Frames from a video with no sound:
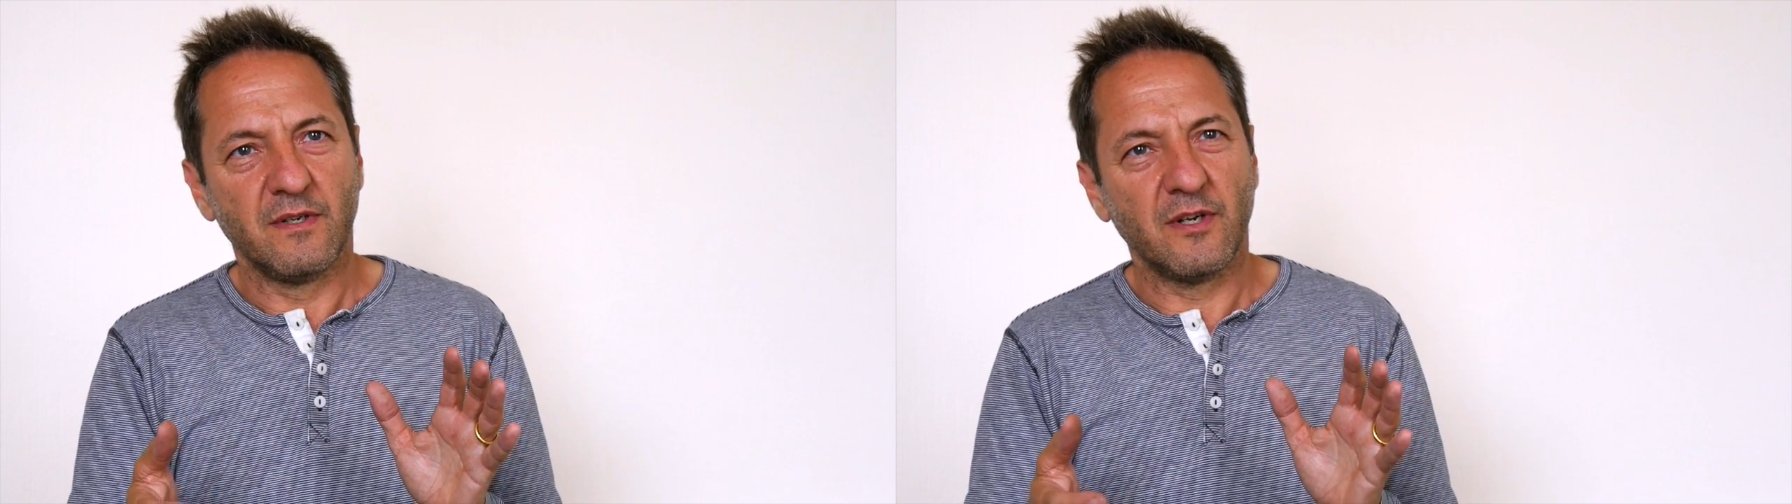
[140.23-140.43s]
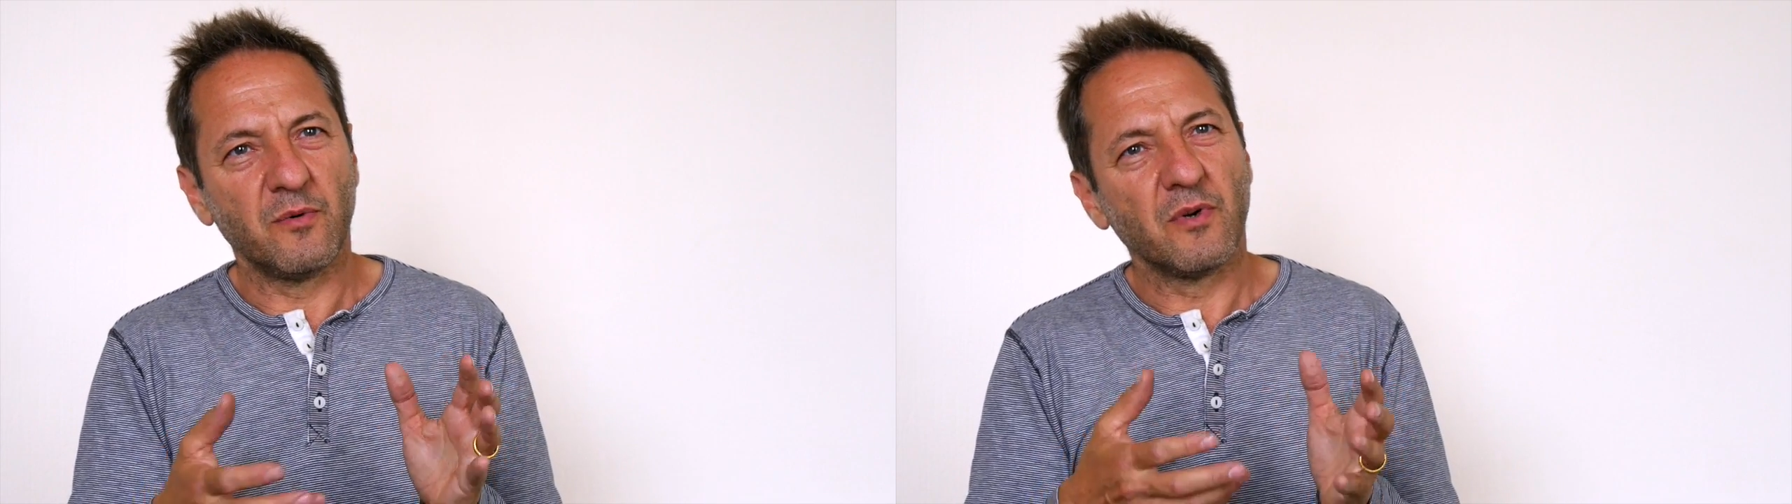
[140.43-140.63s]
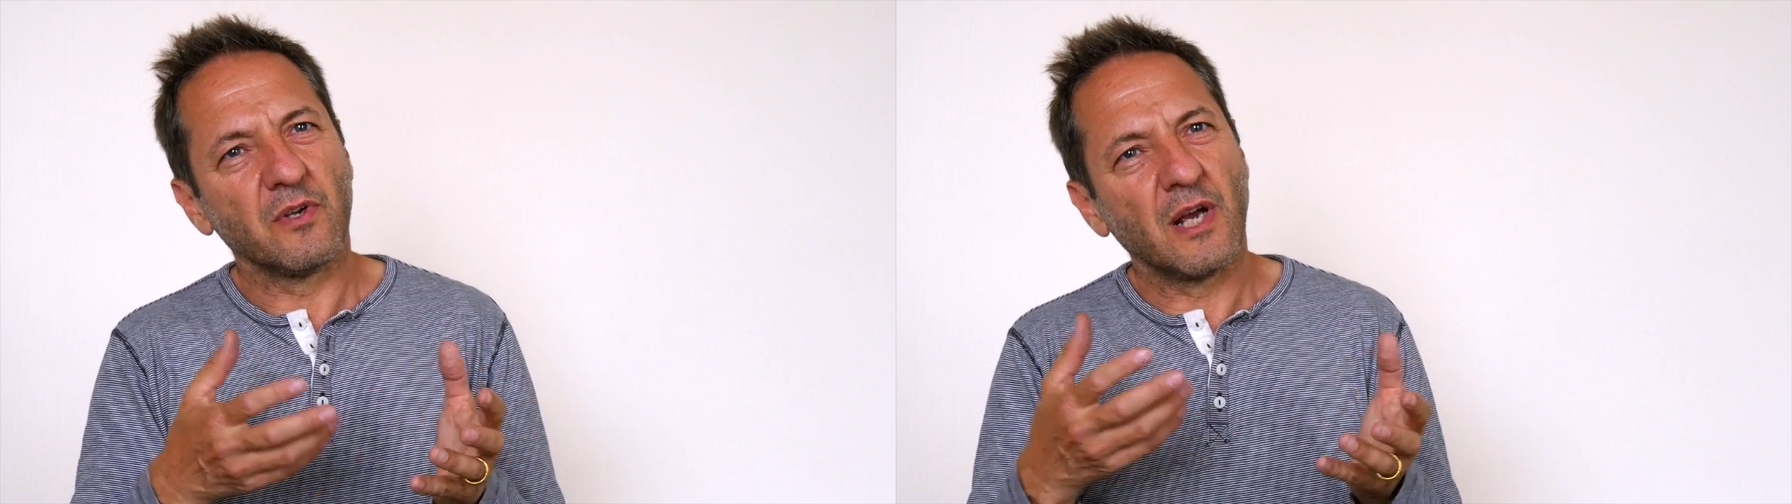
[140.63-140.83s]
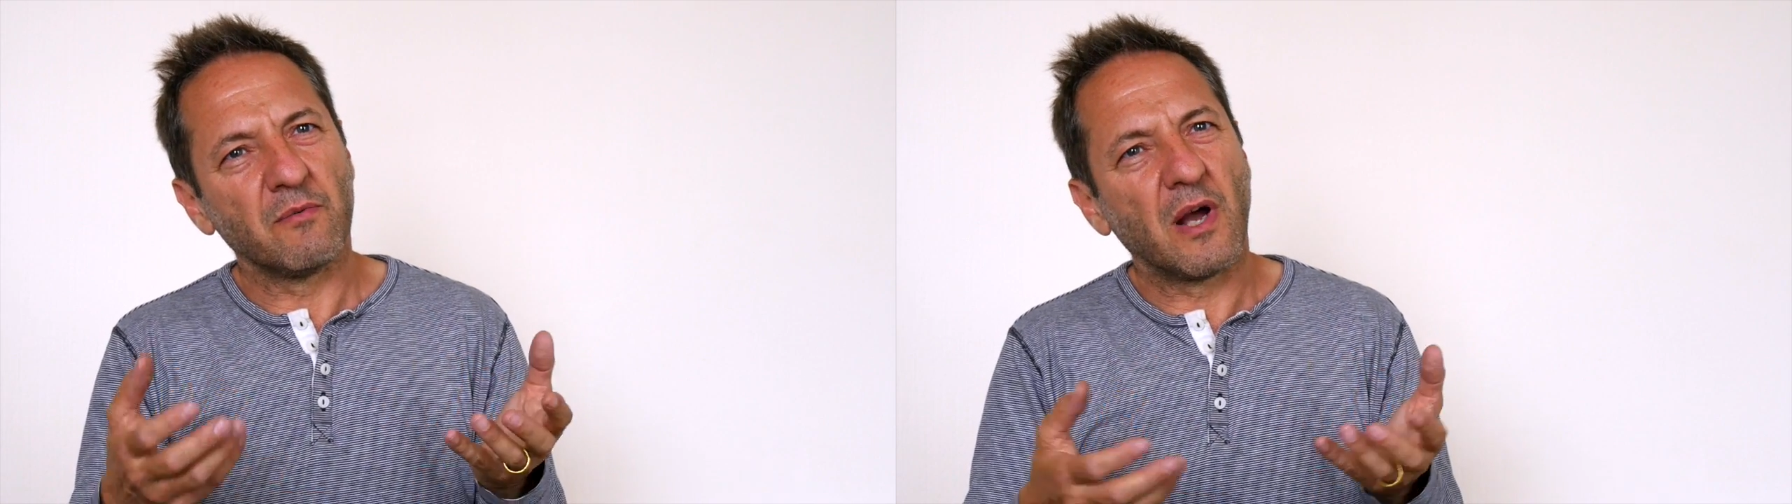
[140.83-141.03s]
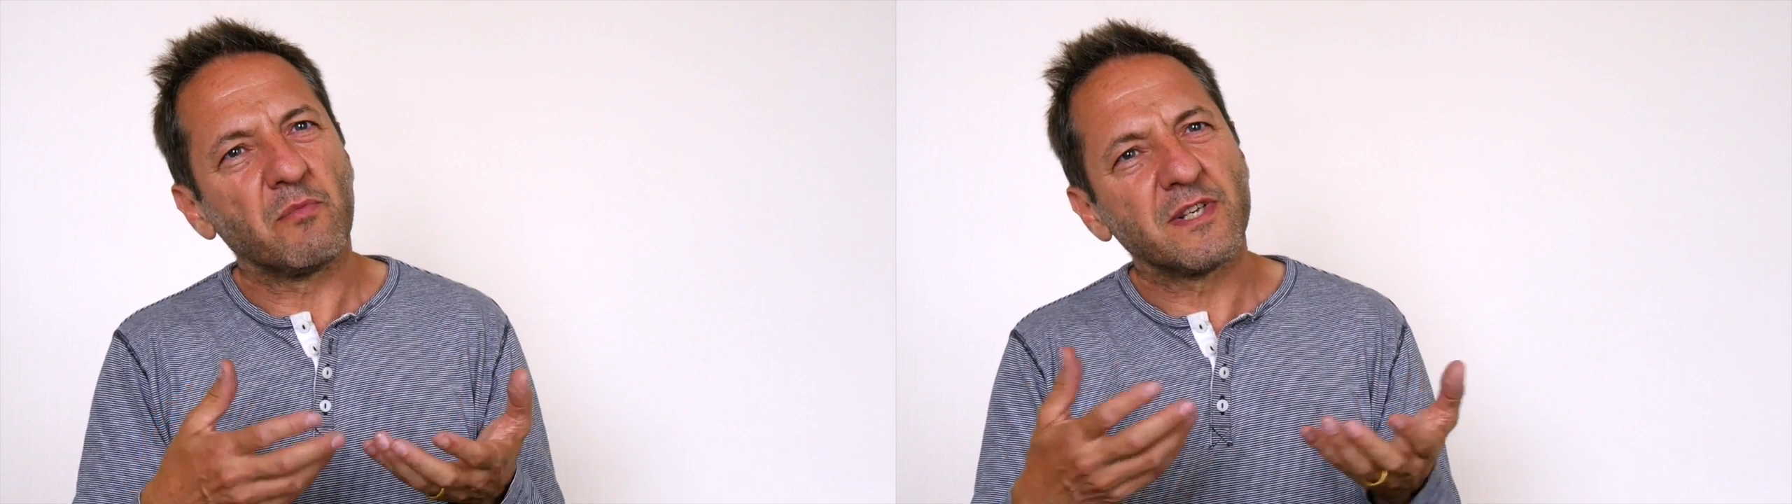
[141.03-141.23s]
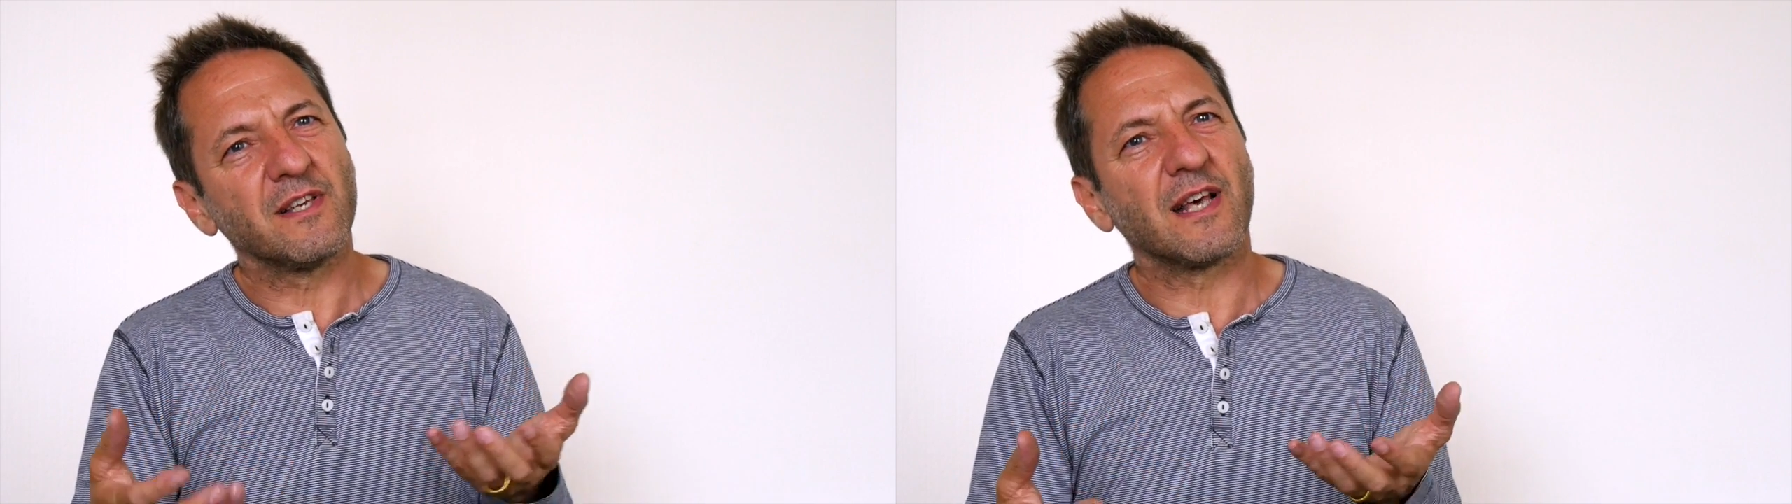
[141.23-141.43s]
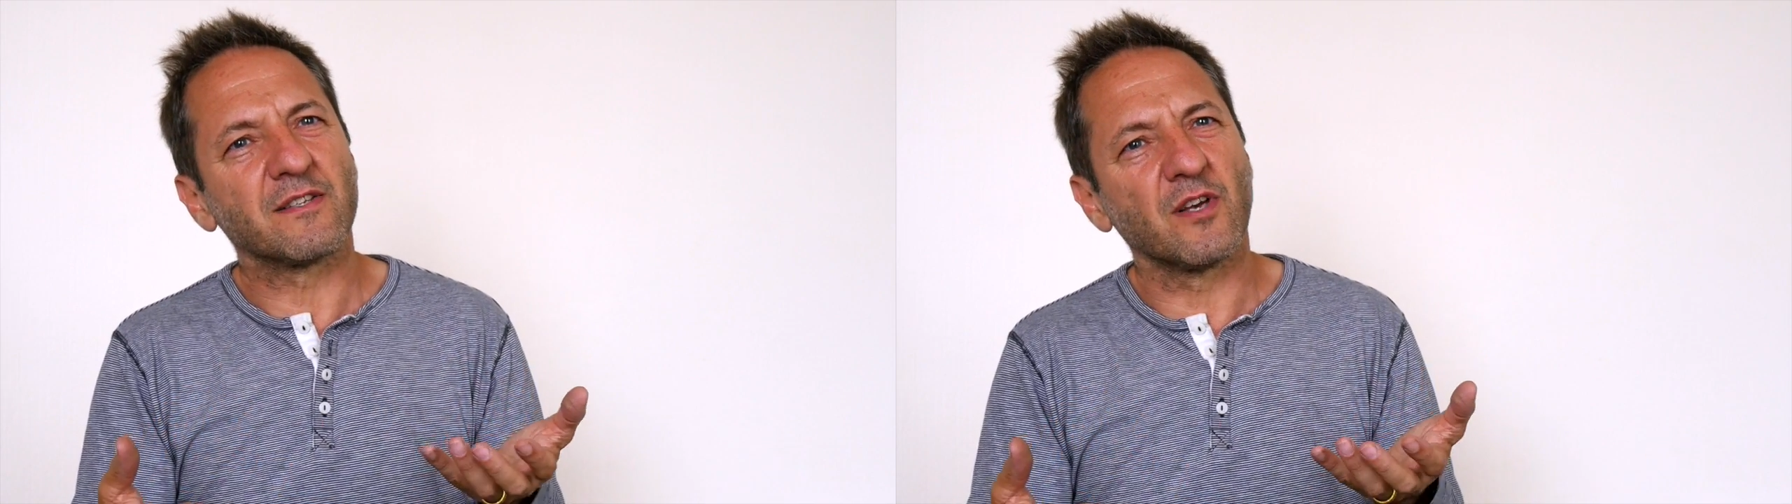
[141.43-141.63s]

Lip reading: And we see that